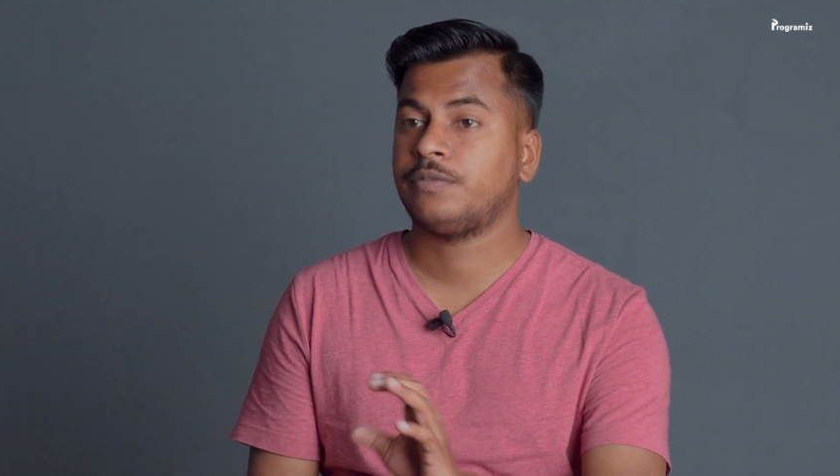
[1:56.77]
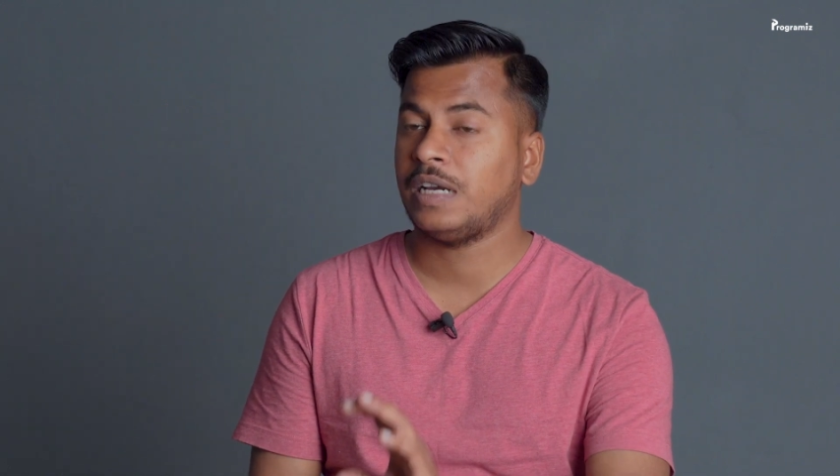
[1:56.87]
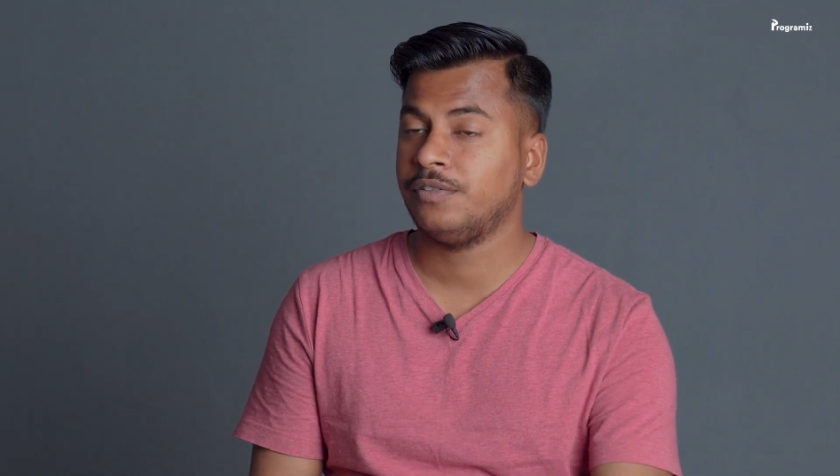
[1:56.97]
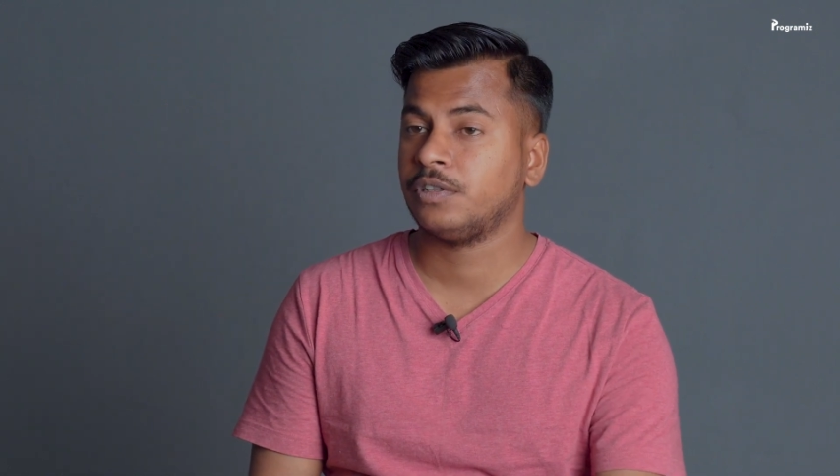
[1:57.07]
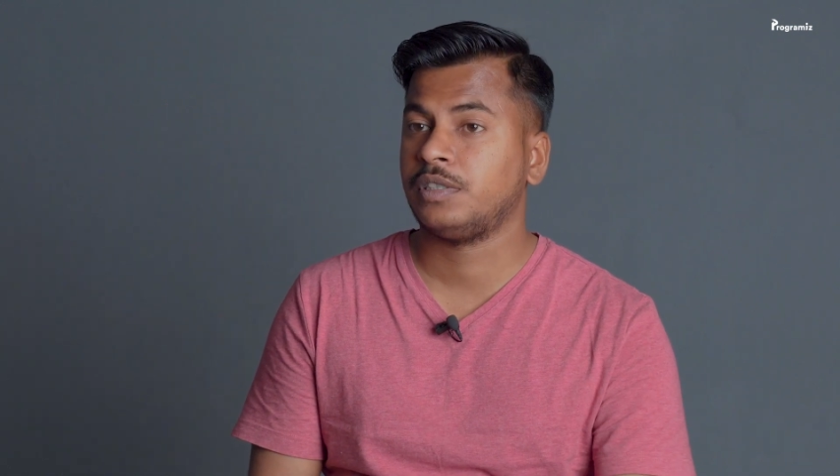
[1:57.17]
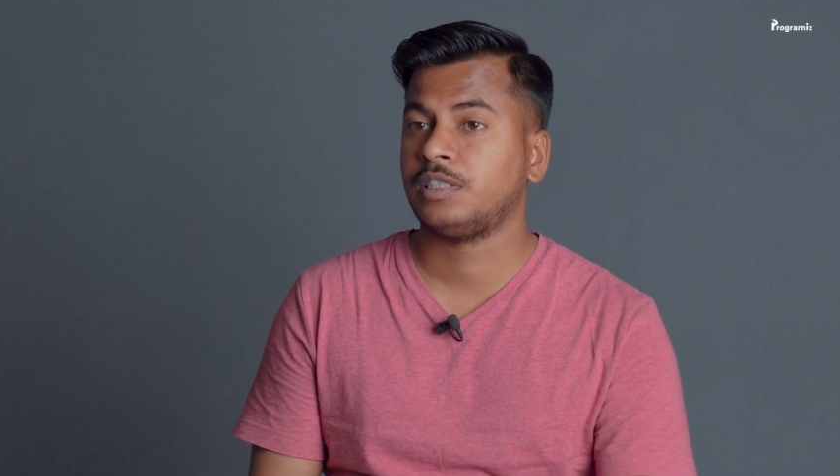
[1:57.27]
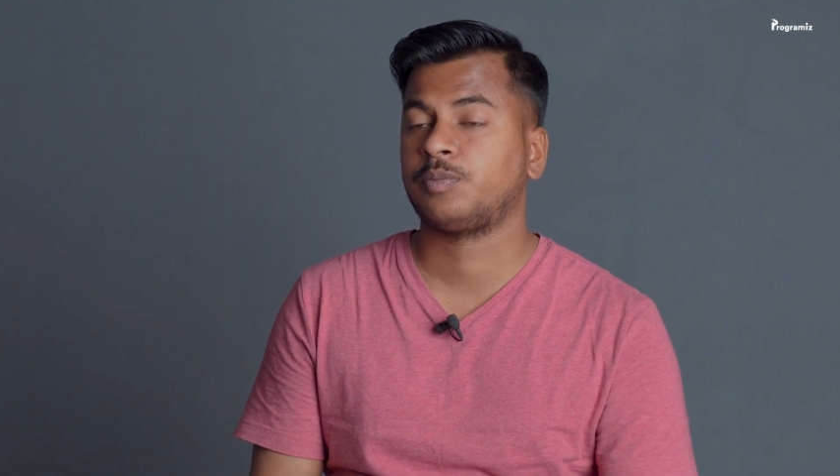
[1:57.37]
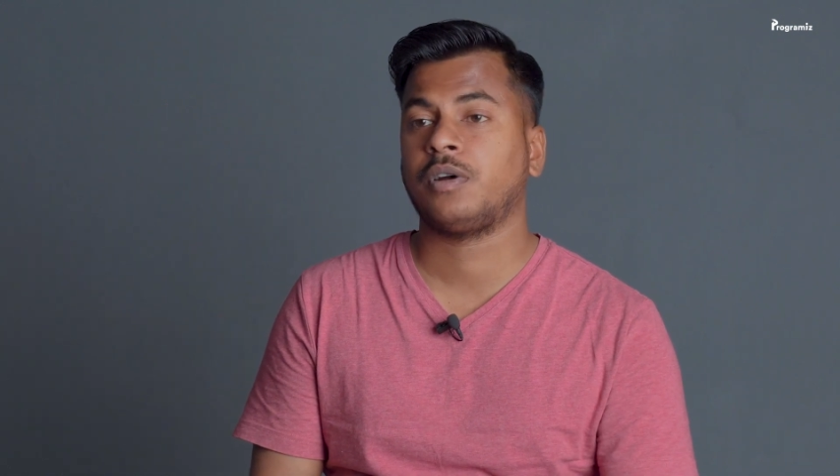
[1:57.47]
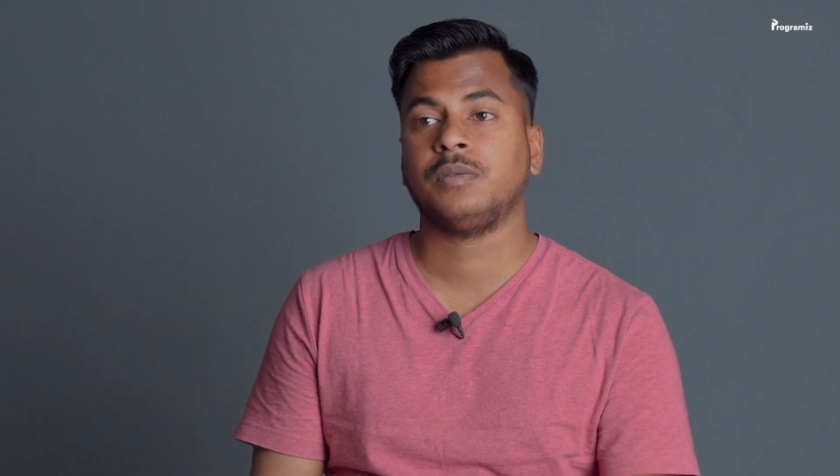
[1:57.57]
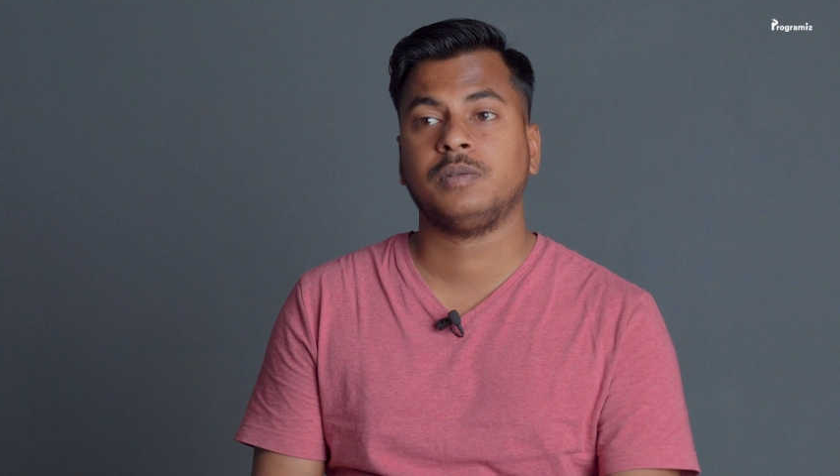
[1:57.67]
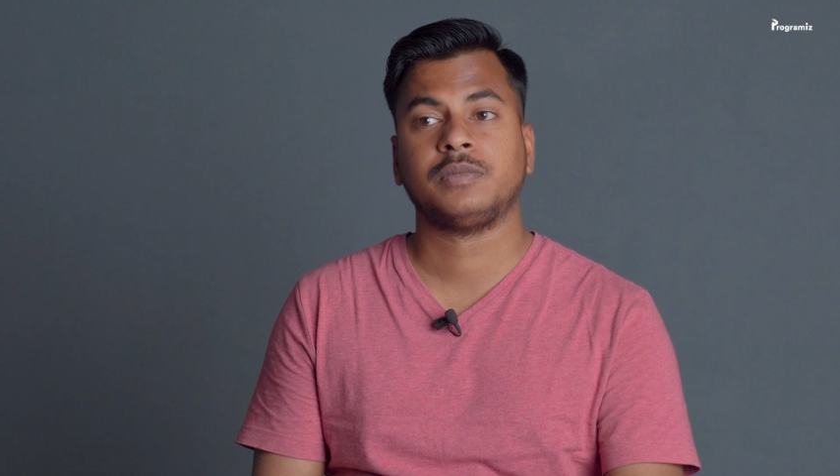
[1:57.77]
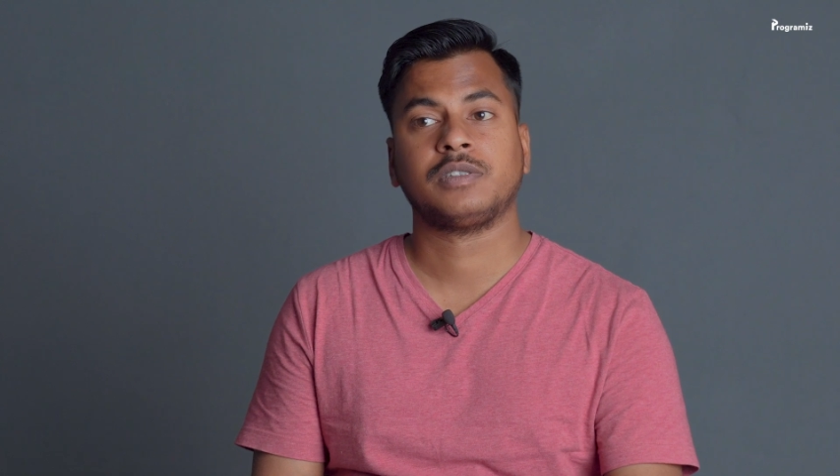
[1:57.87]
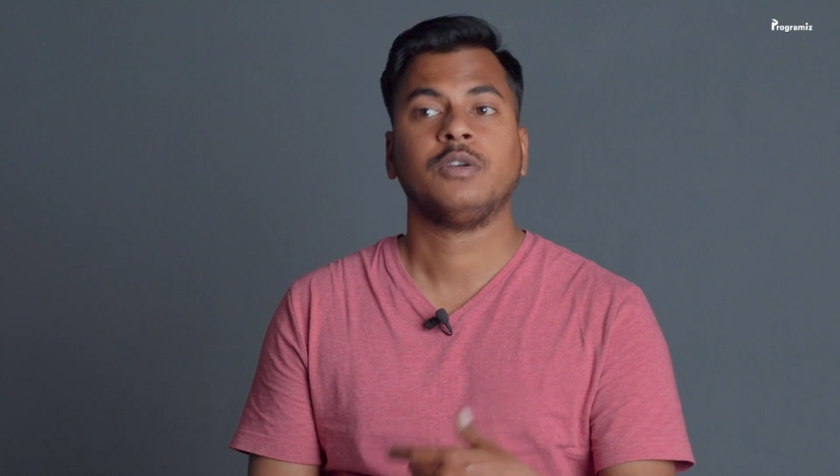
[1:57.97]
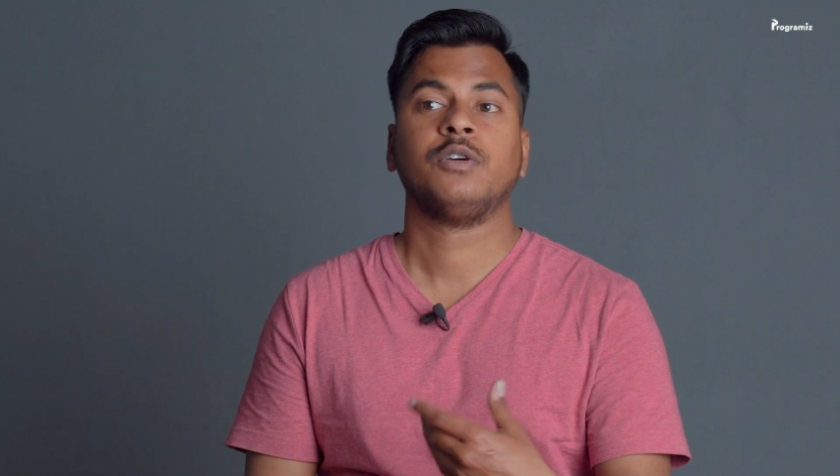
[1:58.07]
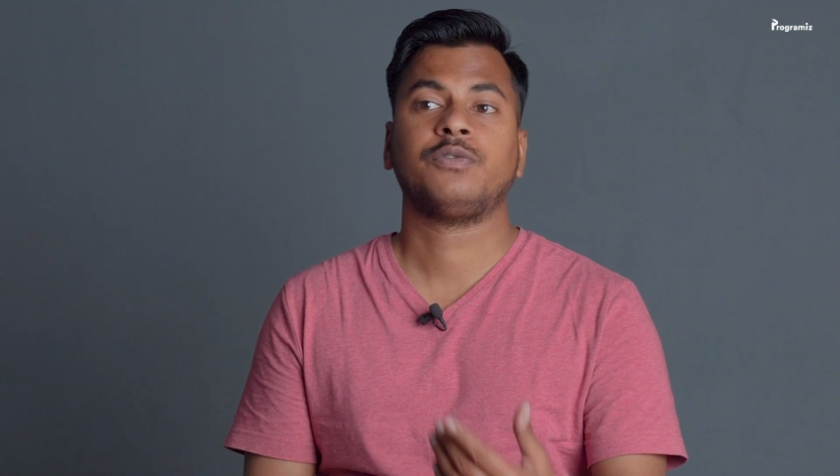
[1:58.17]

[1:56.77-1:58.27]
five or six problems